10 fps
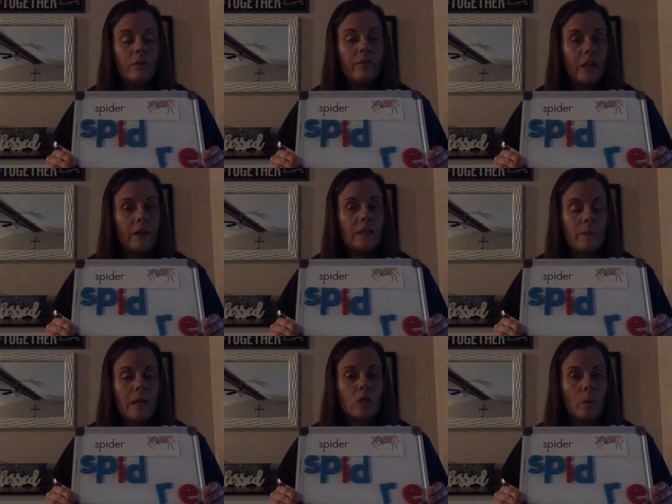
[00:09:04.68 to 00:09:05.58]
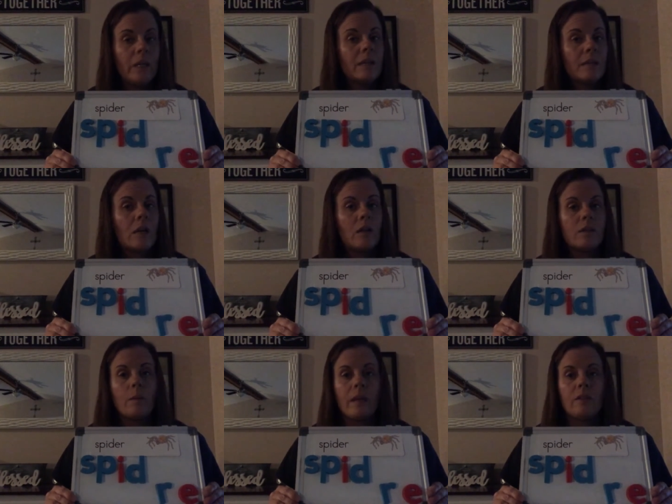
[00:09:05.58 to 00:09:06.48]
very special because it
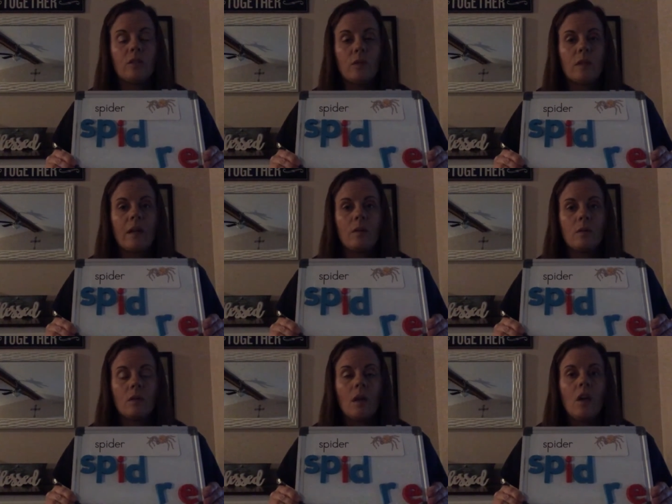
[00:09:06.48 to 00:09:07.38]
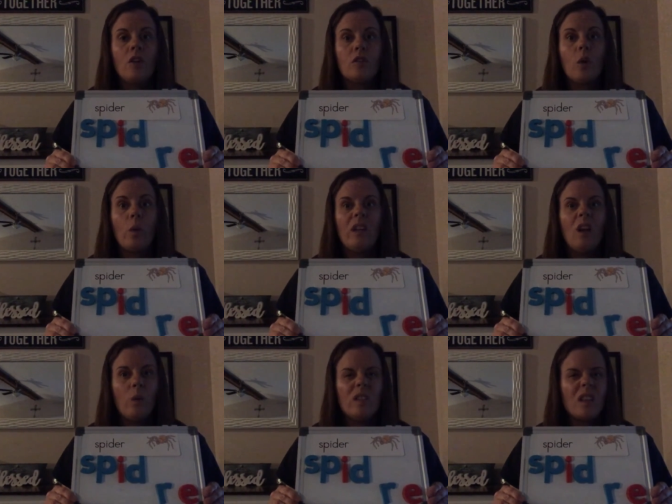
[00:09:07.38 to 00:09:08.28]
also makes two sounds. So we
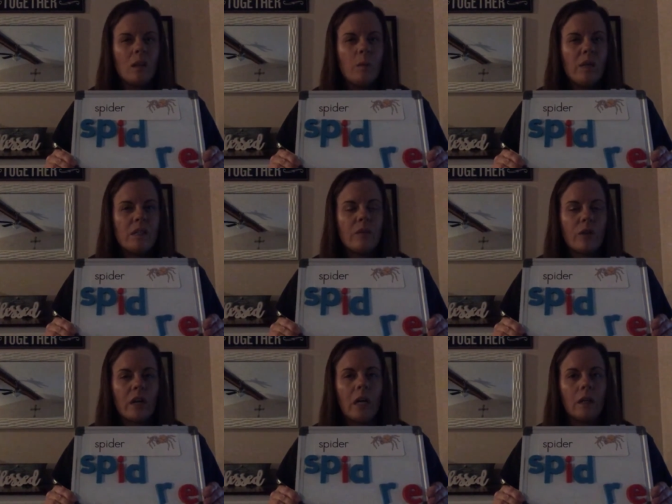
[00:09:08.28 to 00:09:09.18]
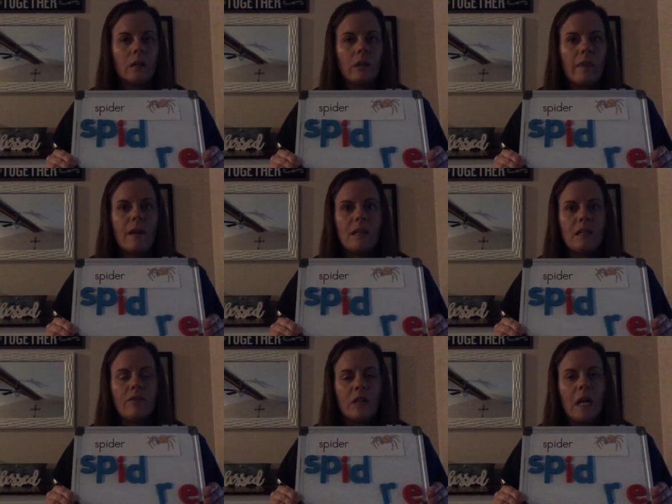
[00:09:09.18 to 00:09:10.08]
know it's going to be a different color, and that
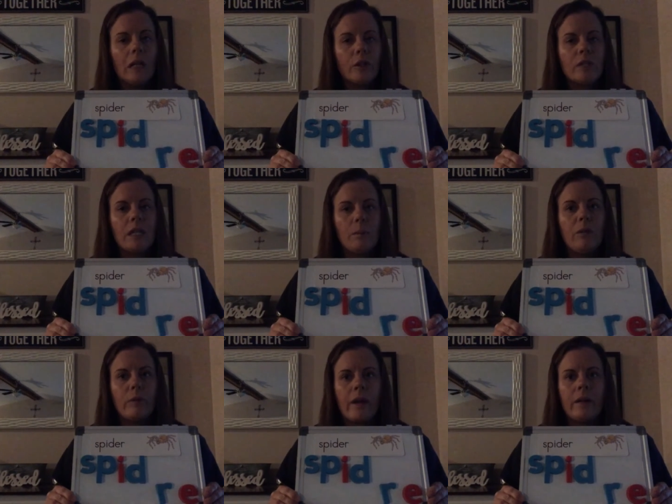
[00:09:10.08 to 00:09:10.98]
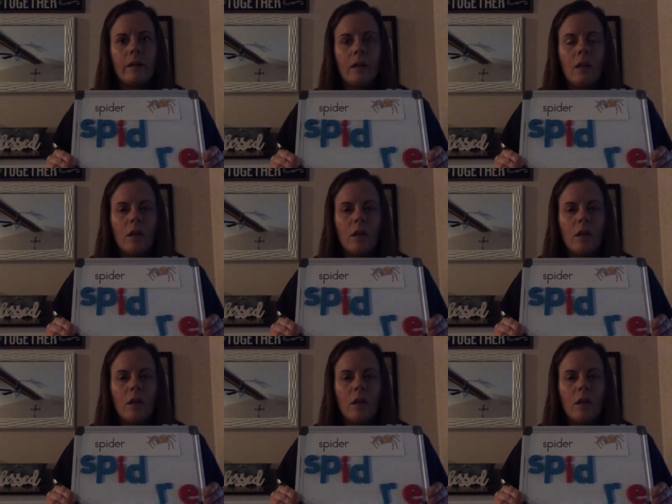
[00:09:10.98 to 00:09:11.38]
different color is going to be red.